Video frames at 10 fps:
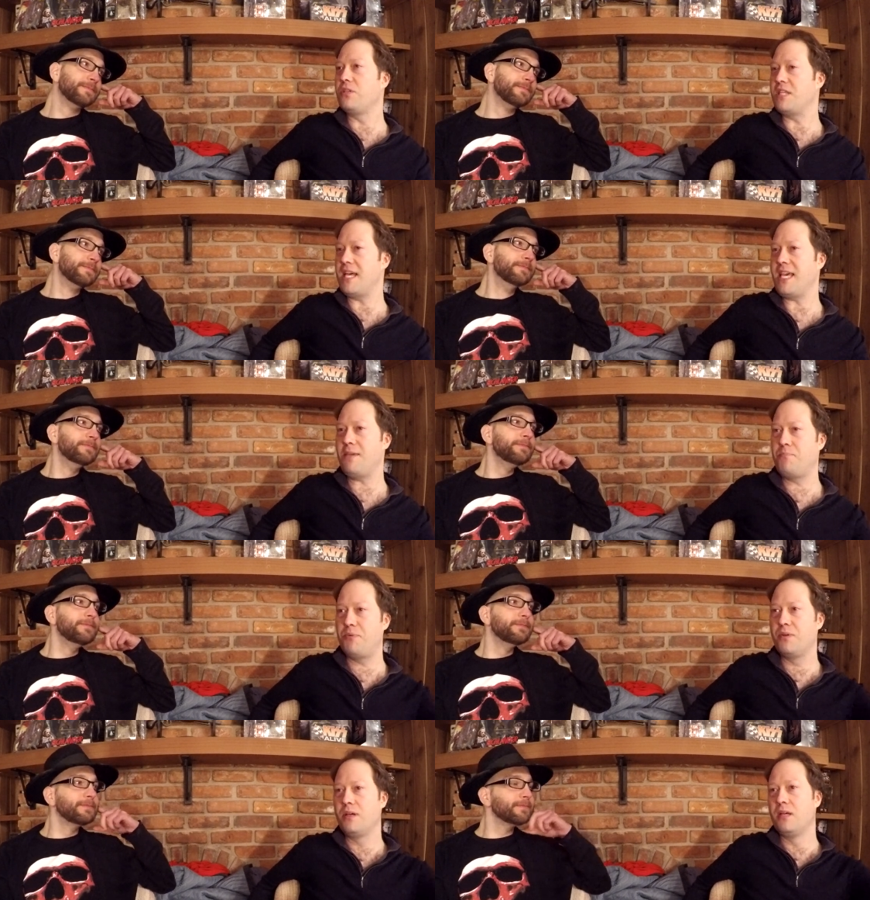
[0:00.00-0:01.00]
Speaker 1: tape
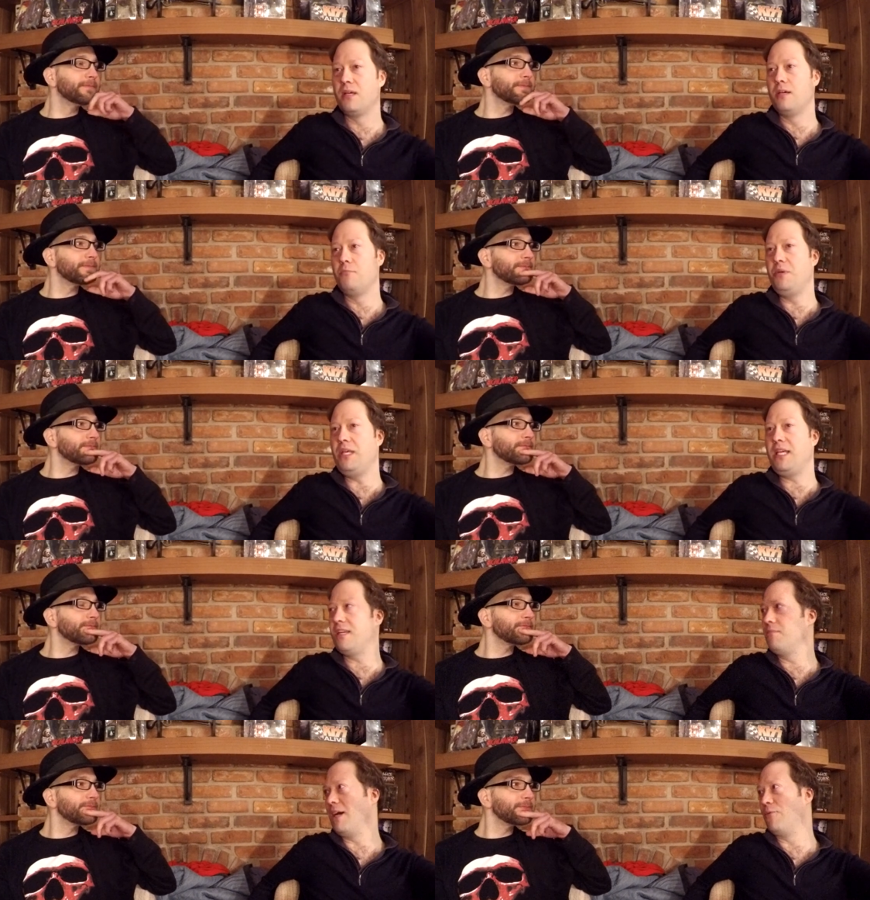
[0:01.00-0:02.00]
being
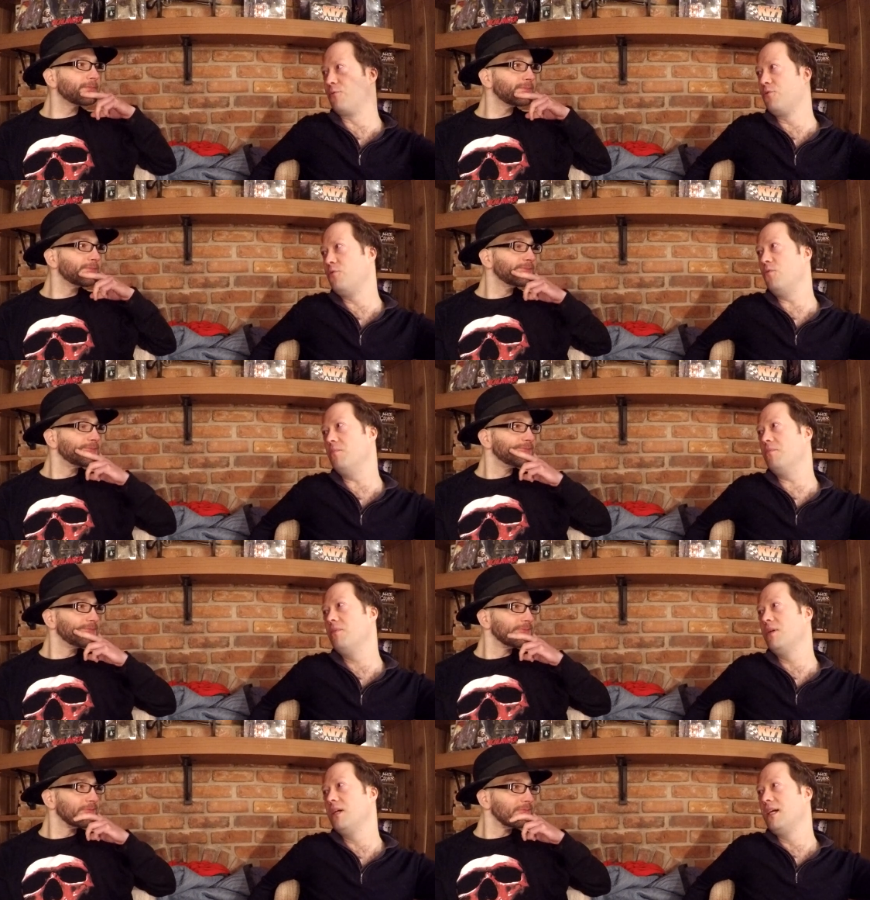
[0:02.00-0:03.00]
in my room,
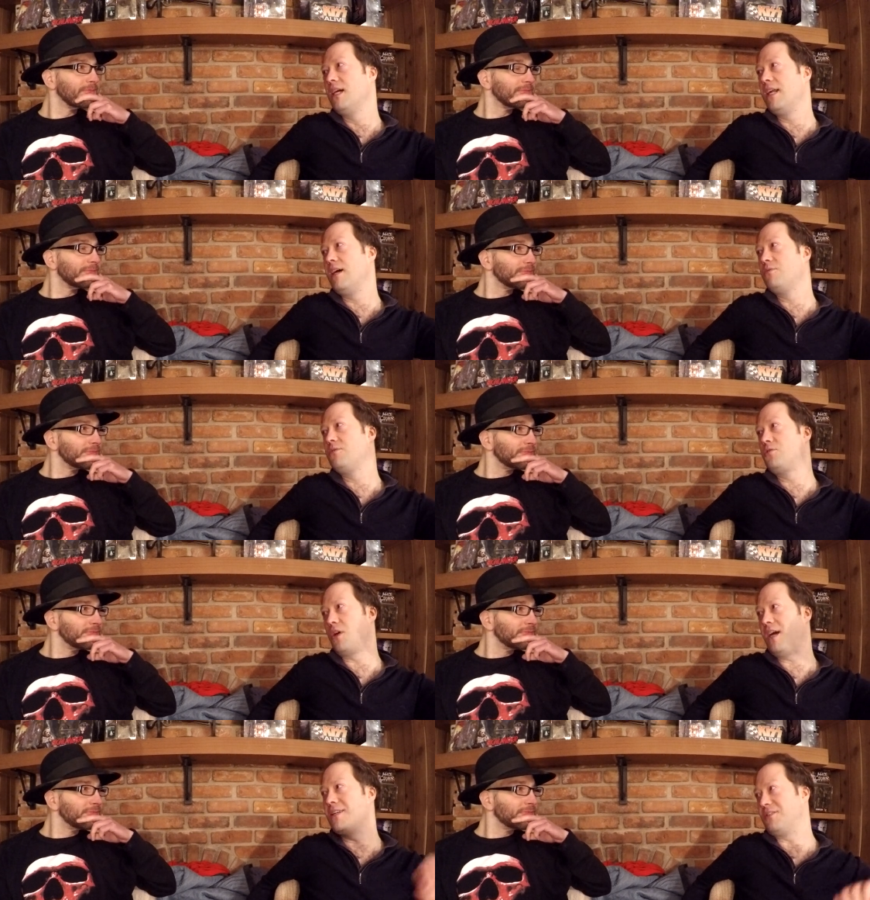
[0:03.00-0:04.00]
and I was
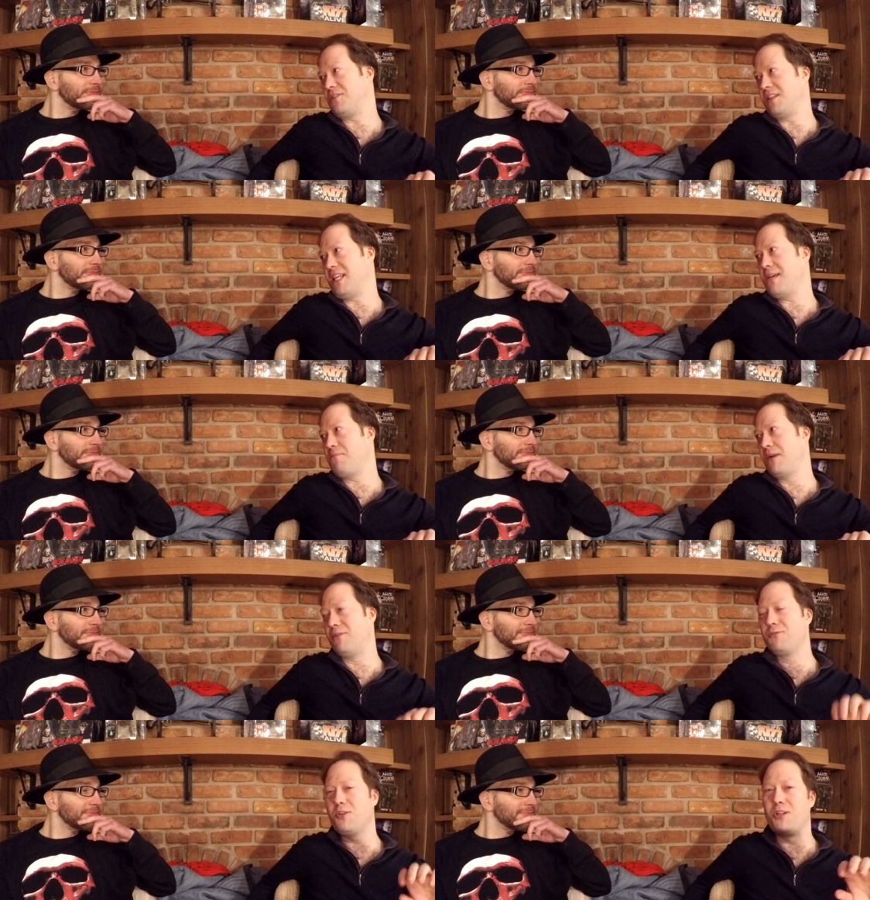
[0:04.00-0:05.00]
trying to sleep, and I
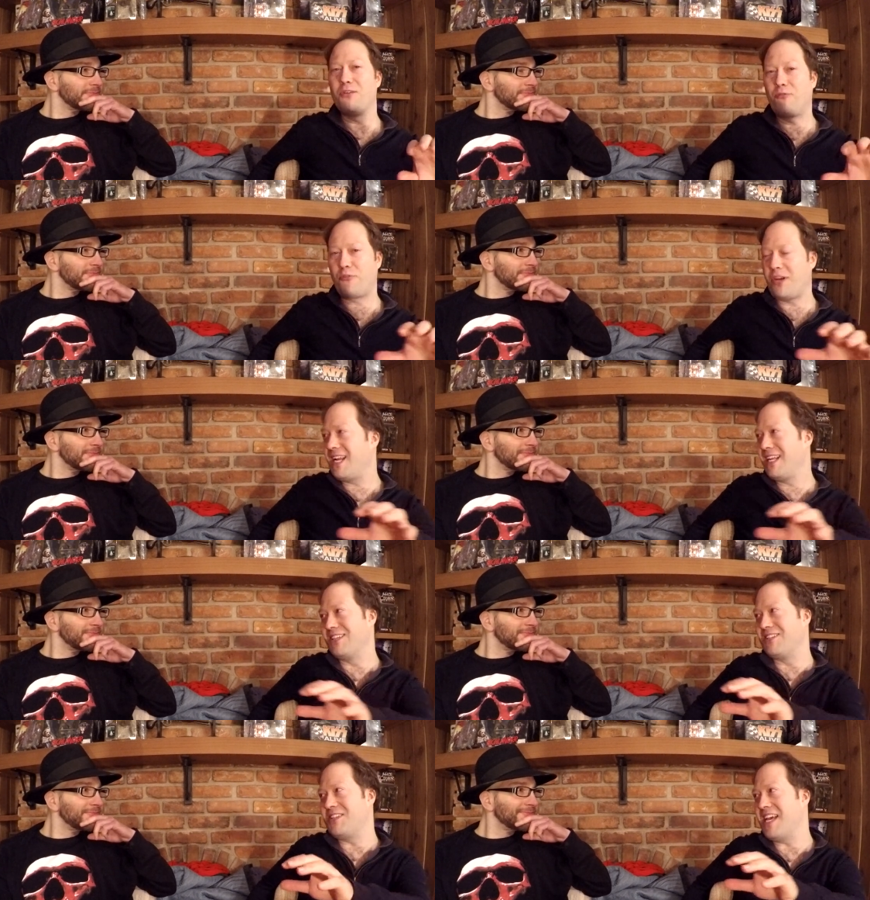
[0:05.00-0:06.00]
was all afraid of
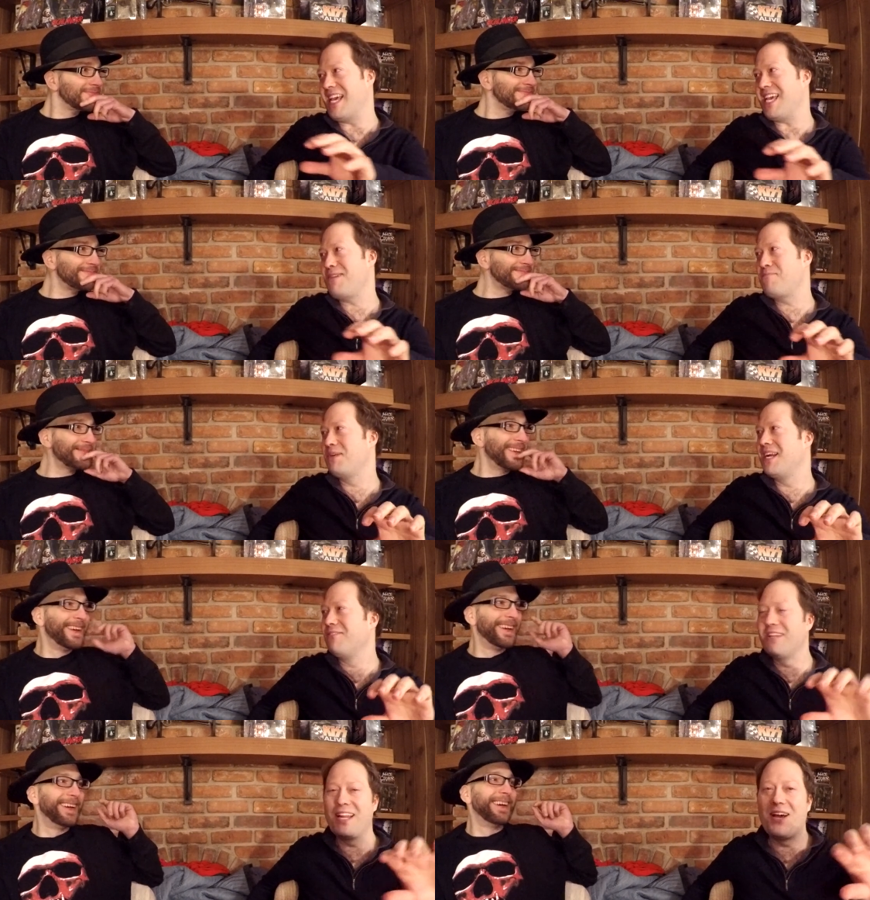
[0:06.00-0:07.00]
the tape, and
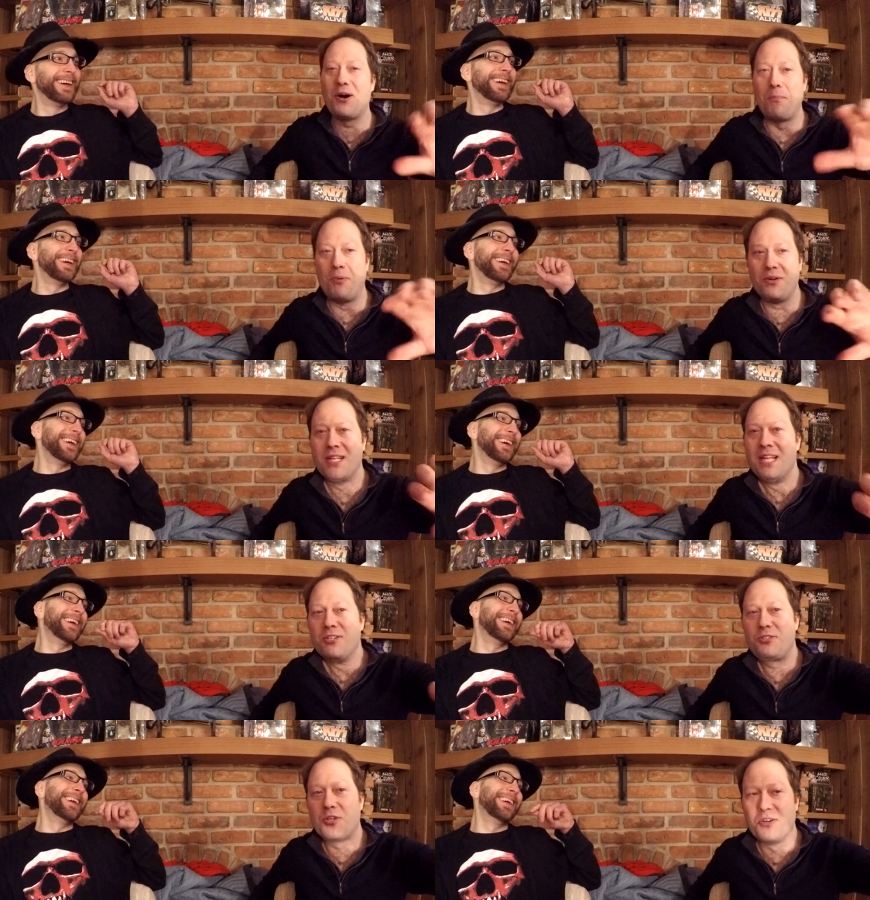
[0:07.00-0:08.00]
everything
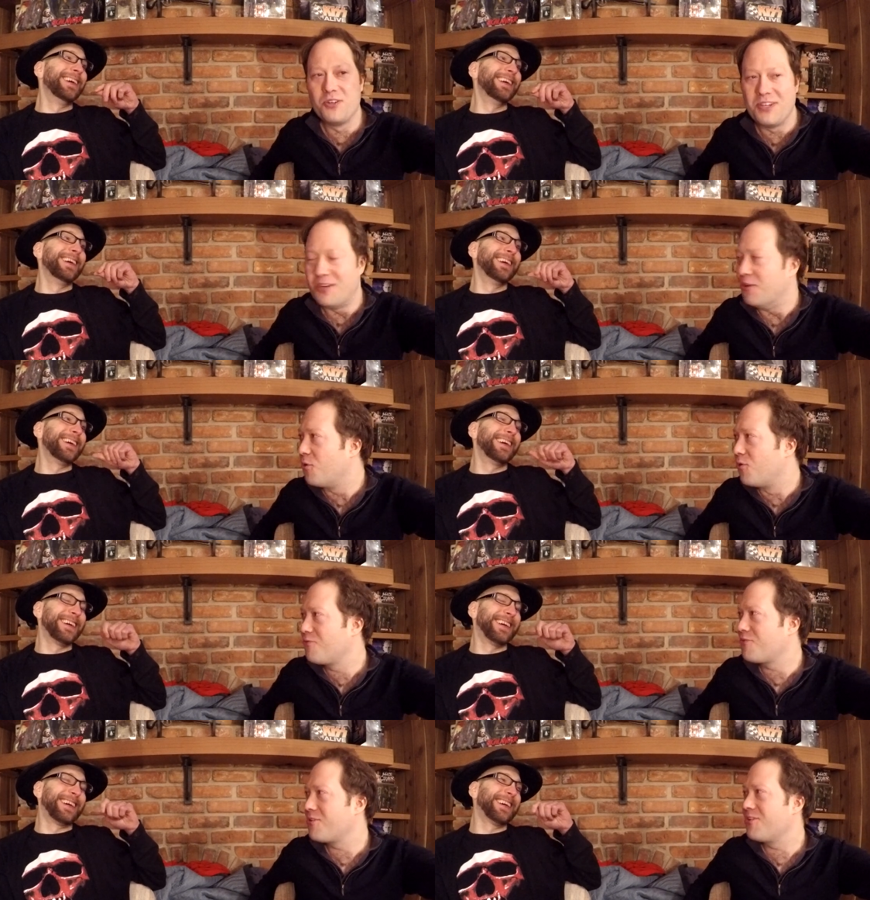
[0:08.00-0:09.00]
else turned it
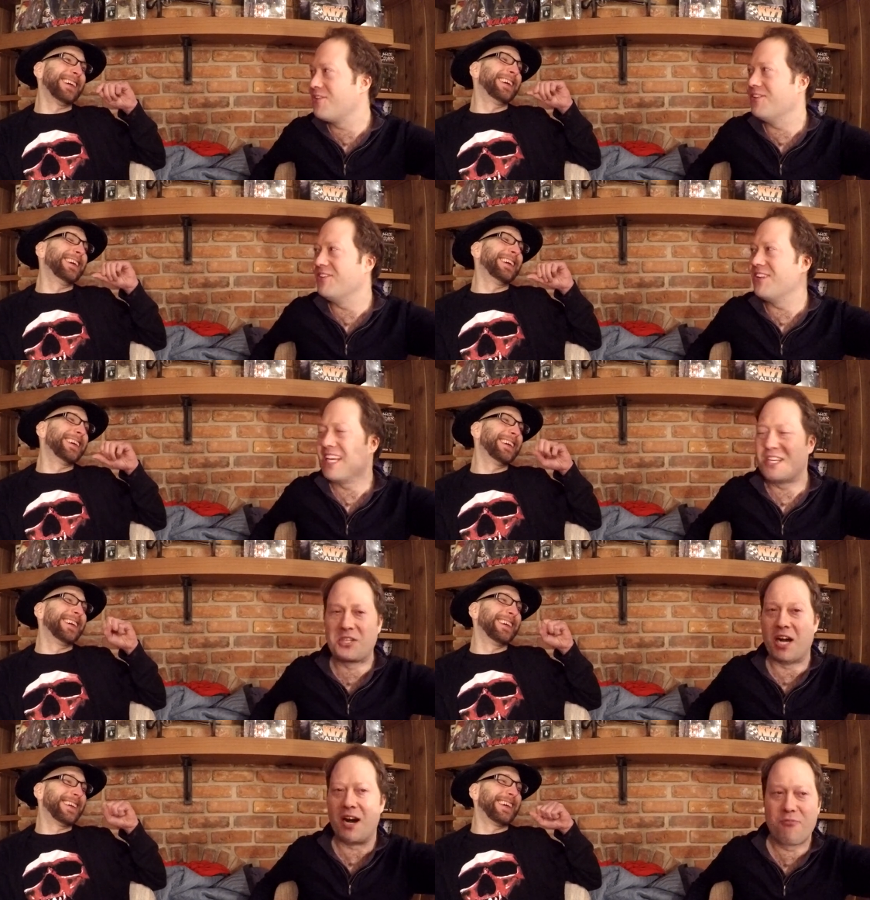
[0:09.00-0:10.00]
over and, like,
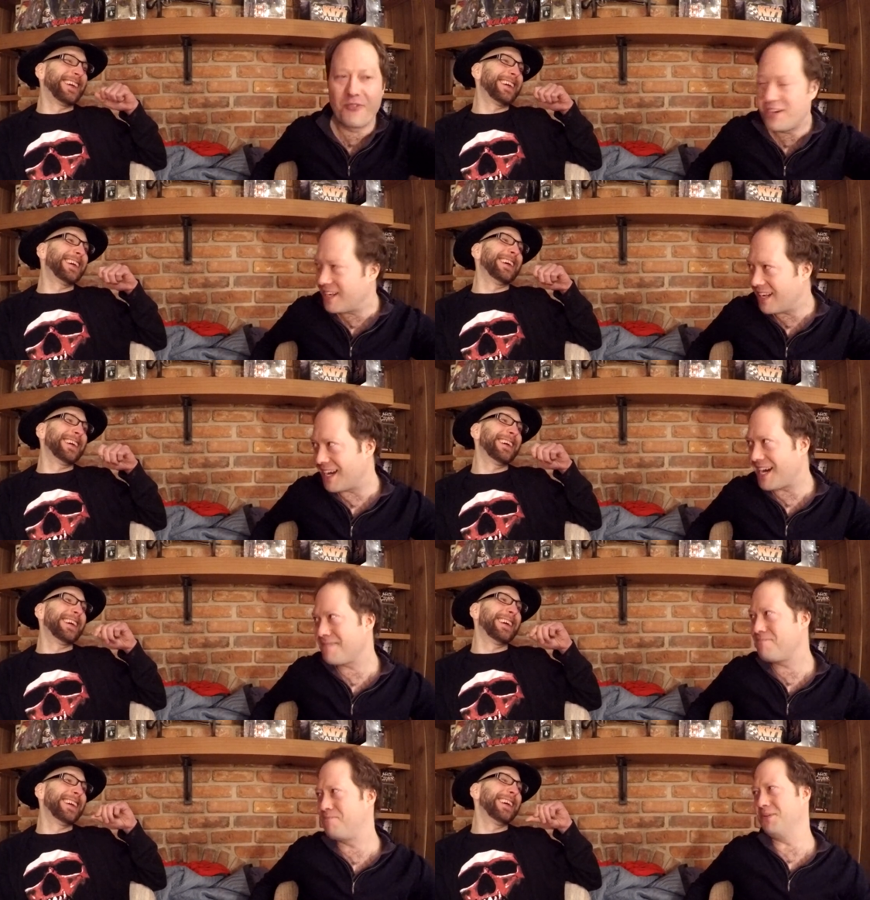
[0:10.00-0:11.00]
covered it
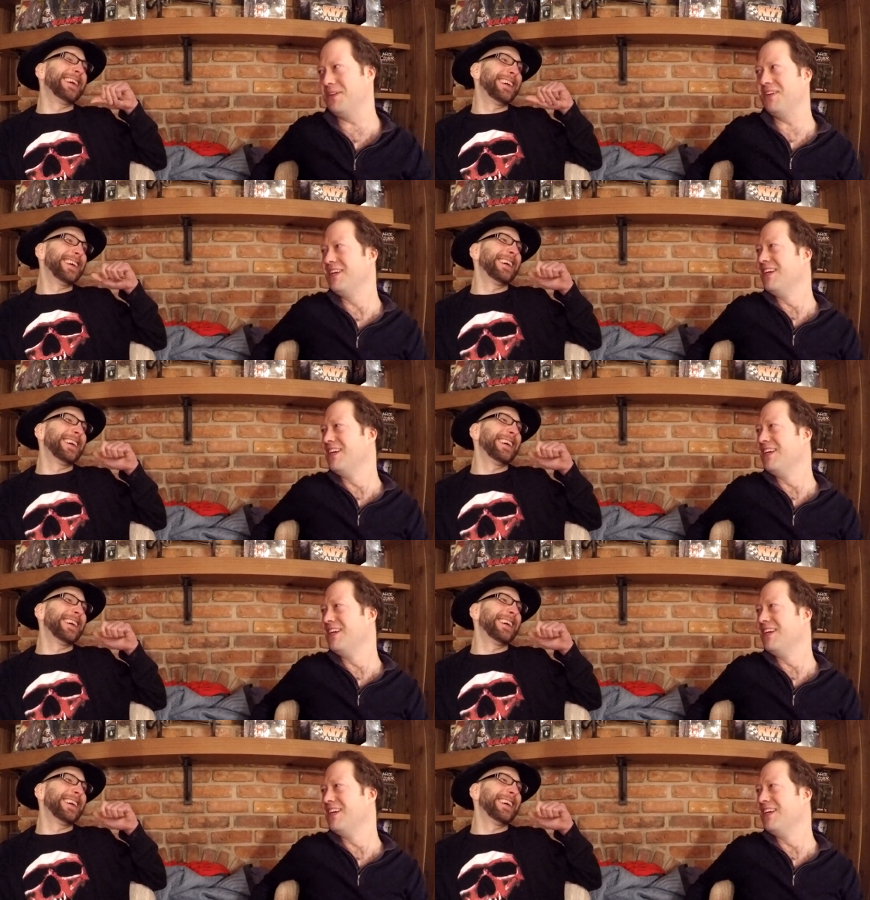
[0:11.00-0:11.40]
up, and